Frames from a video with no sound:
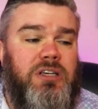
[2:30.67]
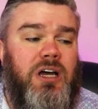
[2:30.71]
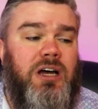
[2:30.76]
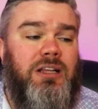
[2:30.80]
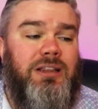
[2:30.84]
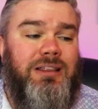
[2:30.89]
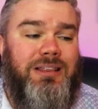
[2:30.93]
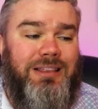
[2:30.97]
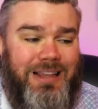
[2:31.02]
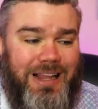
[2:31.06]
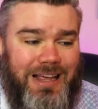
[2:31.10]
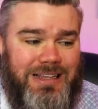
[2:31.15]

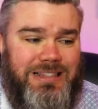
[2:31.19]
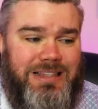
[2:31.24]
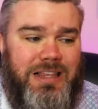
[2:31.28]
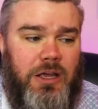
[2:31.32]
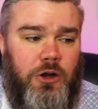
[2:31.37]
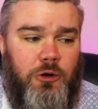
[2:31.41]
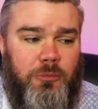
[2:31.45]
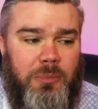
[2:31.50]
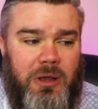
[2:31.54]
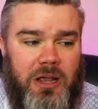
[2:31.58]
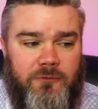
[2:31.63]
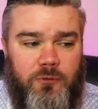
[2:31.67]
unless they were
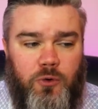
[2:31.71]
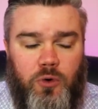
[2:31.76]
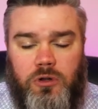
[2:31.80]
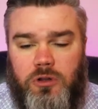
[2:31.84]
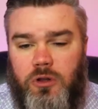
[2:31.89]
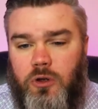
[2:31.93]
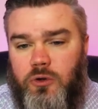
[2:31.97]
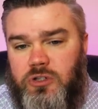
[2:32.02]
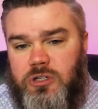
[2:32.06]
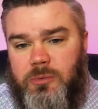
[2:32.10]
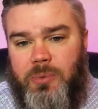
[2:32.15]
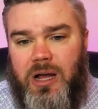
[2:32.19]
being
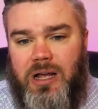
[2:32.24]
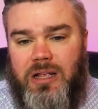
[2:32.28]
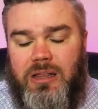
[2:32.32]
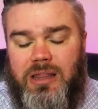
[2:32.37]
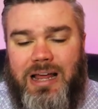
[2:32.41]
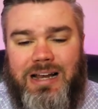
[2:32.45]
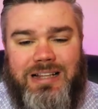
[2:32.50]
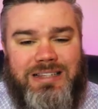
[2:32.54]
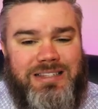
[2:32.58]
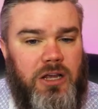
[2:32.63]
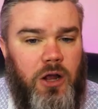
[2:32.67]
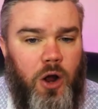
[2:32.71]
foreclosed upon. That
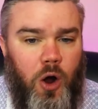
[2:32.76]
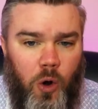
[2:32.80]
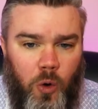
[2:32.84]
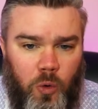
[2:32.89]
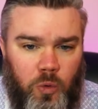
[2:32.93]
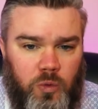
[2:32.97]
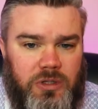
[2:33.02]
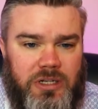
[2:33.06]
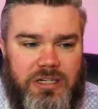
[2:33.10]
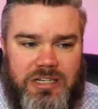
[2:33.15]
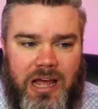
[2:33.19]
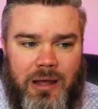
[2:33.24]
is the
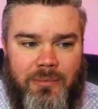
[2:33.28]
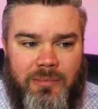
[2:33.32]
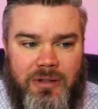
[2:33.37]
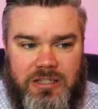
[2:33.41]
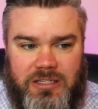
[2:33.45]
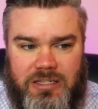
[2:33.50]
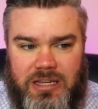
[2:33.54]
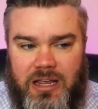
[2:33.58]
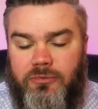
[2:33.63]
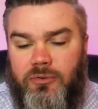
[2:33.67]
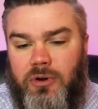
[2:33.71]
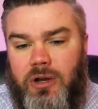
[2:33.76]
only time it's
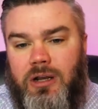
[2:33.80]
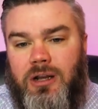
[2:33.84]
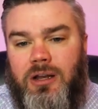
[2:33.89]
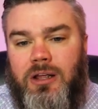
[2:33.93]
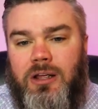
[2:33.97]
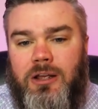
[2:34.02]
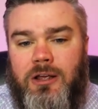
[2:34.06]
different.